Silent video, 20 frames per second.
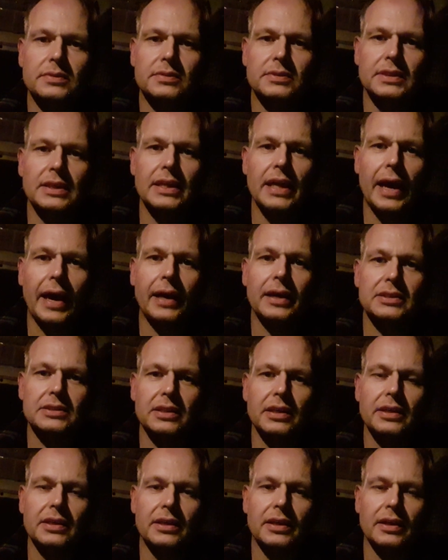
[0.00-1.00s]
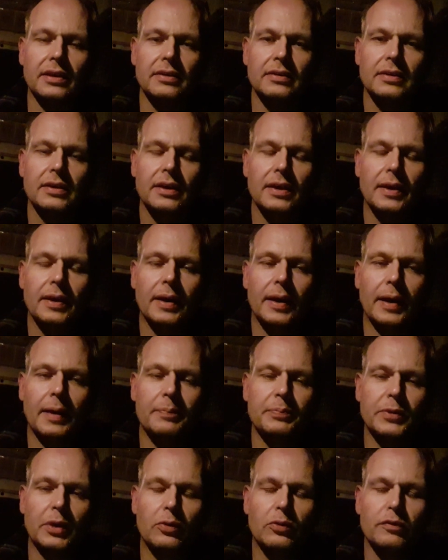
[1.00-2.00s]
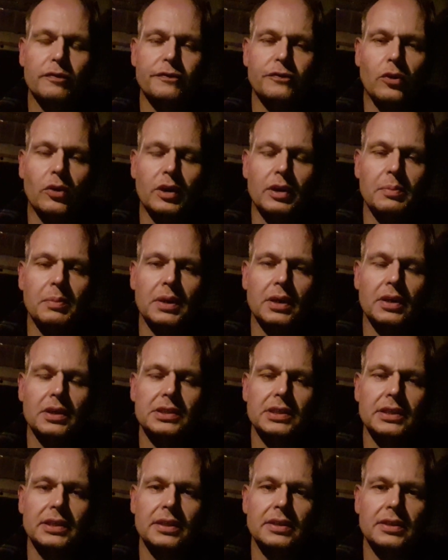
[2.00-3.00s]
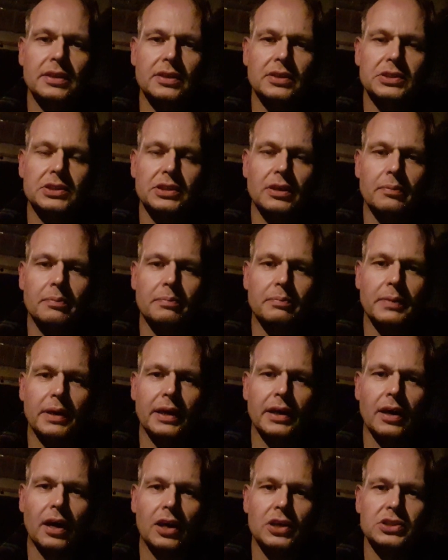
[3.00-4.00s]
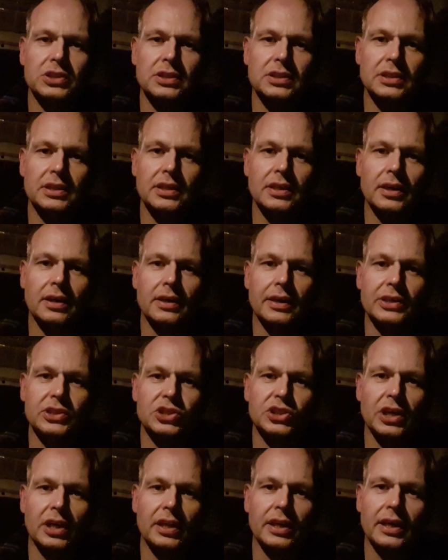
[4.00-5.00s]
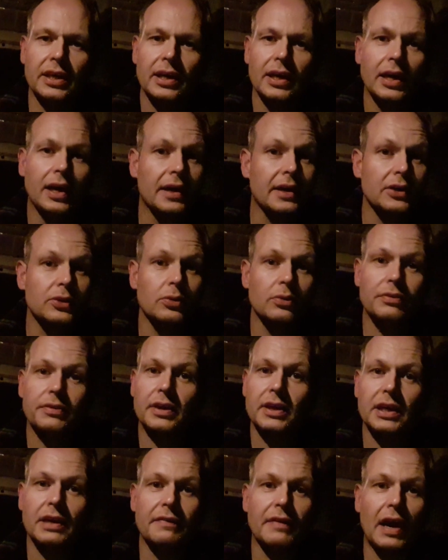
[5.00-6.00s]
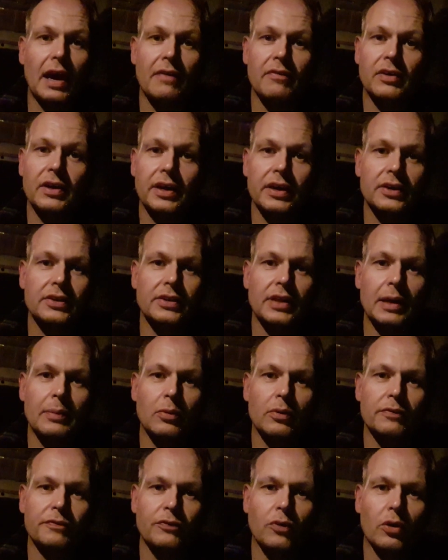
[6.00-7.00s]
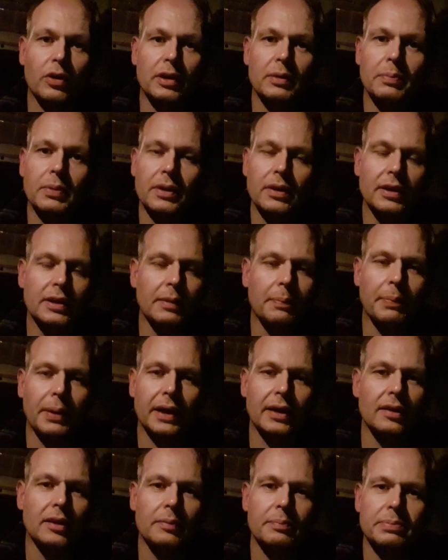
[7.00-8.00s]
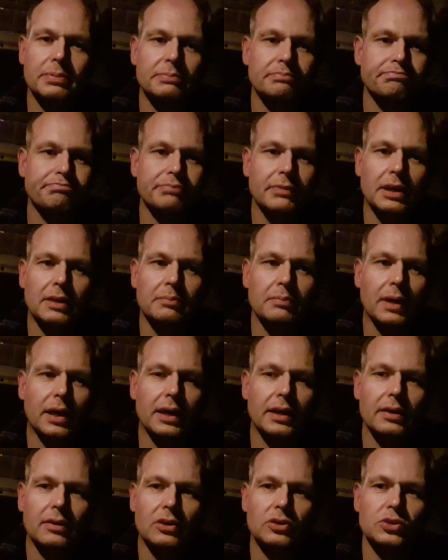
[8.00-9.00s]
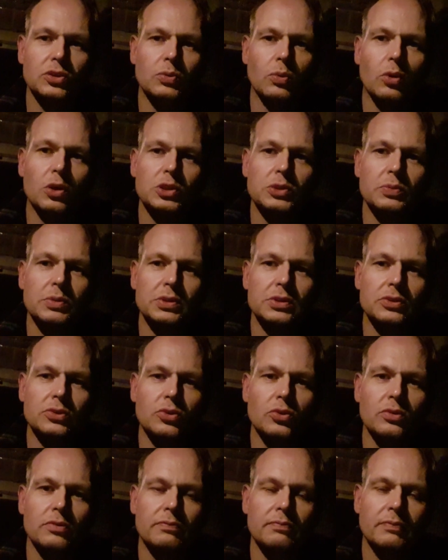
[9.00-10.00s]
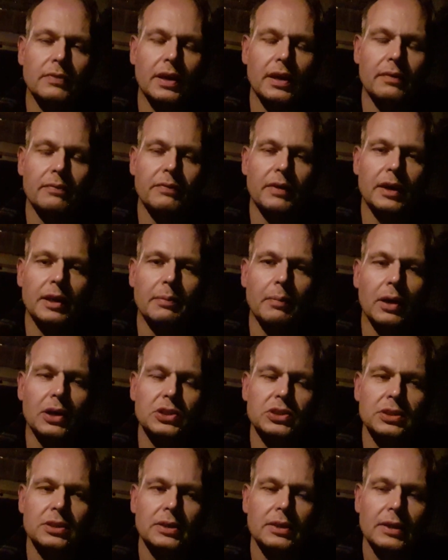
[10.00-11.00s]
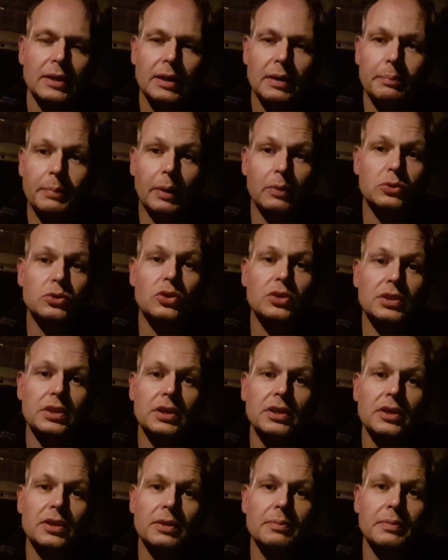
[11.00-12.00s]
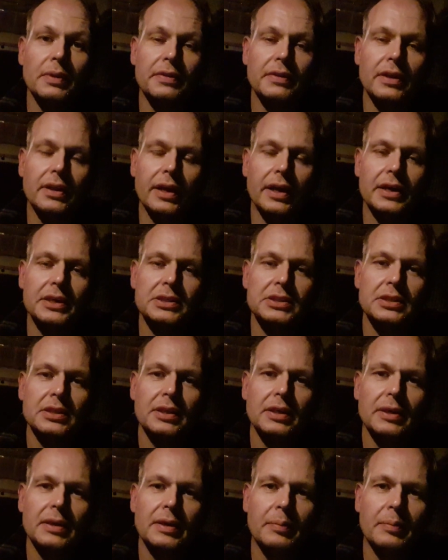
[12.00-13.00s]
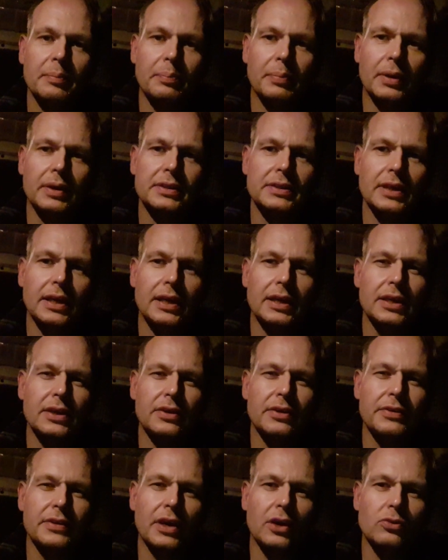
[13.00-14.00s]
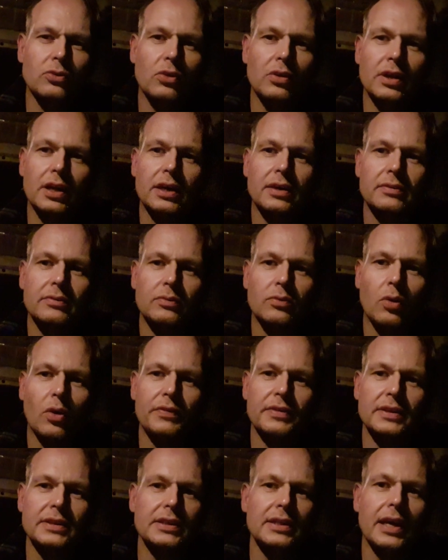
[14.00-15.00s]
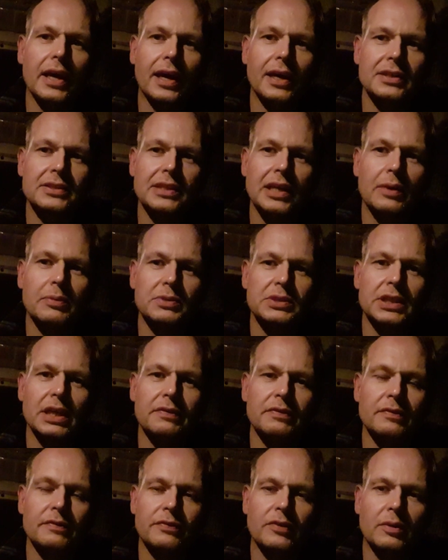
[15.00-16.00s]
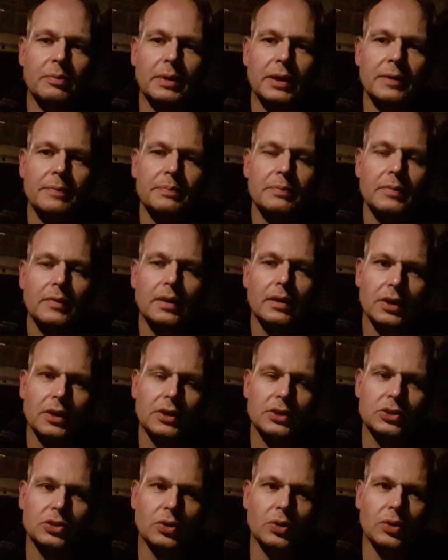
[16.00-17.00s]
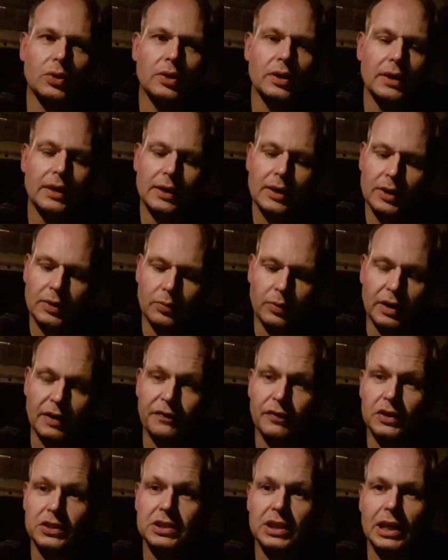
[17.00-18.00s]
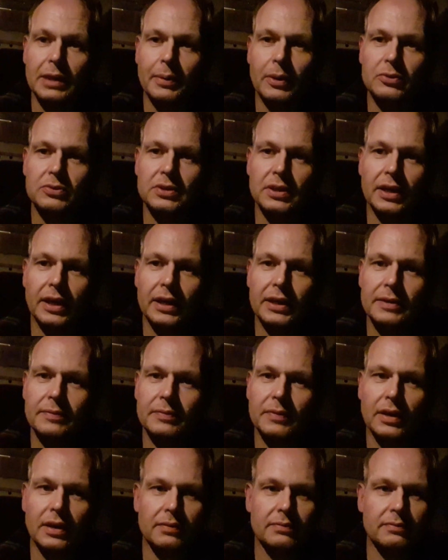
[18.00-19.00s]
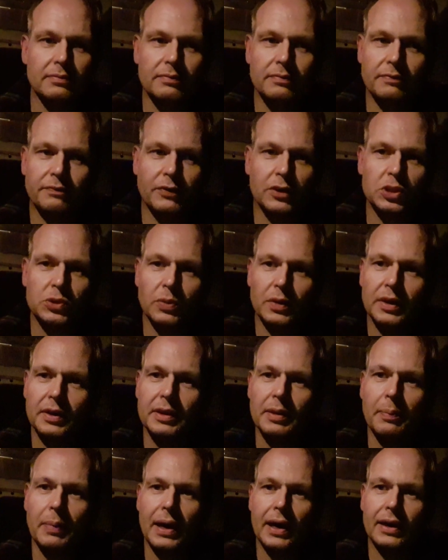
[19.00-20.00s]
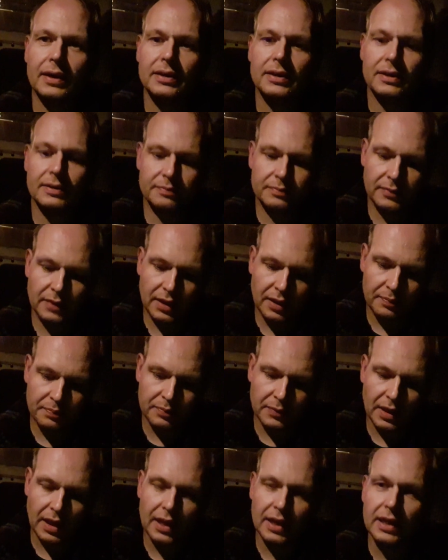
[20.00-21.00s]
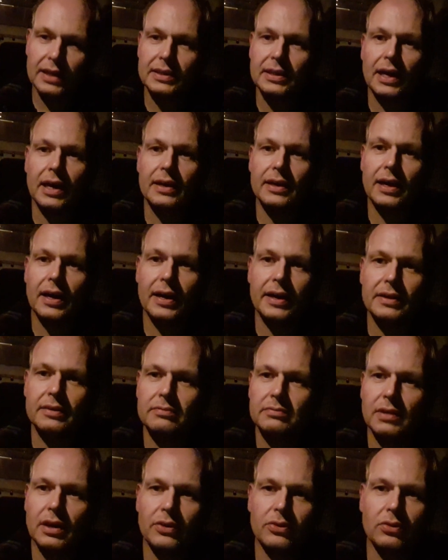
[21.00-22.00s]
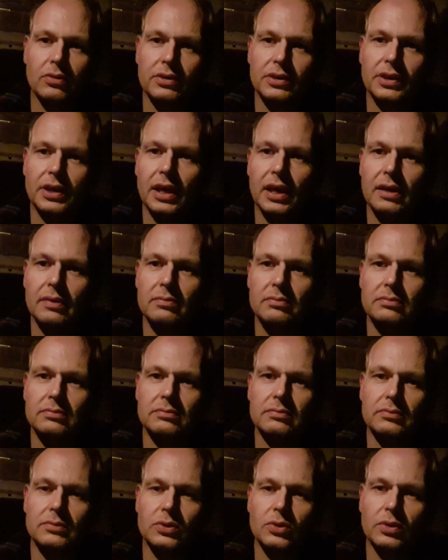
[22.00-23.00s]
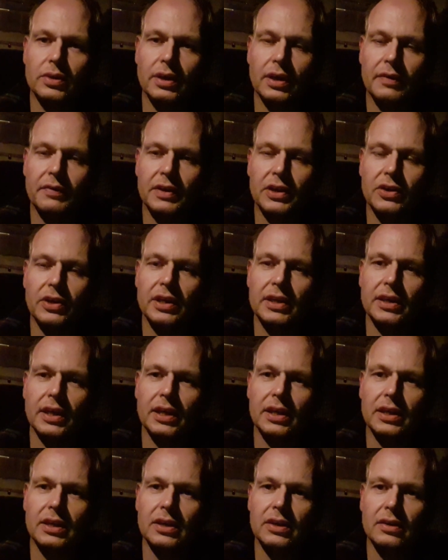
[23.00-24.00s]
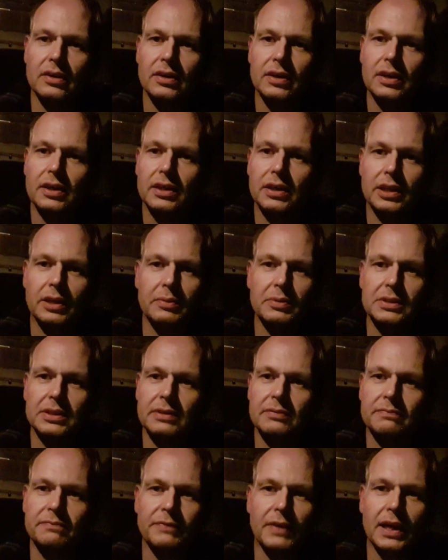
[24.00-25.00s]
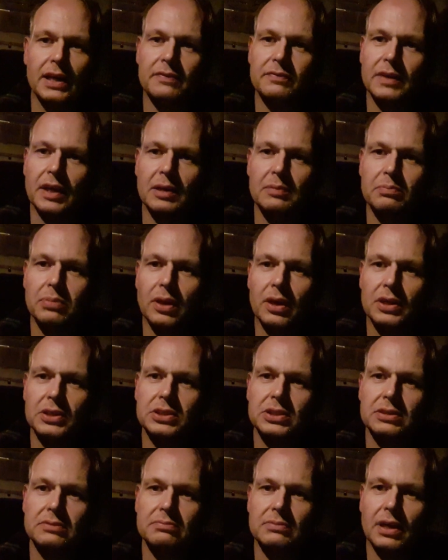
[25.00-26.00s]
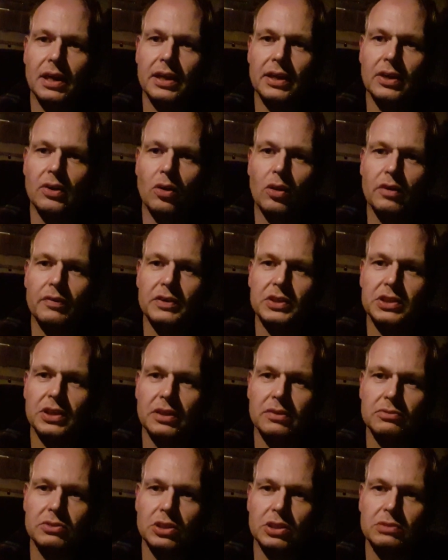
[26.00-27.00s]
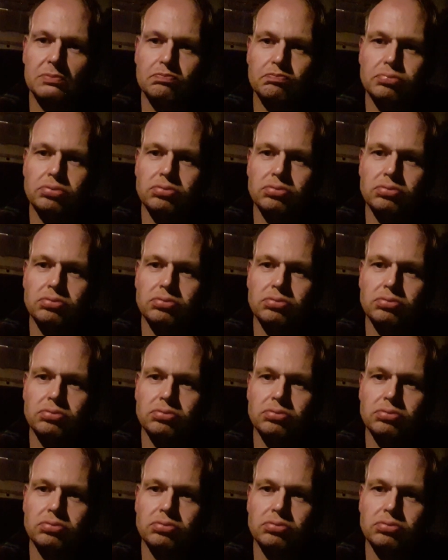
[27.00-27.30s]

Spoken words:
DX like it. Down on 40 metres I did hear some Argentina and Chile, and I don't think I've ever heard them on 40, but I had a pile up and my 100 watts wasn't doing very much, but it was good to hear them nonetheless. But hearing the Aurora on the DX, that was different for me. So when I first came out tonight, first one in the bag, N8II, I thought great, we're going to have a great night here. He was like 5.9 plus, and then all of a sudden just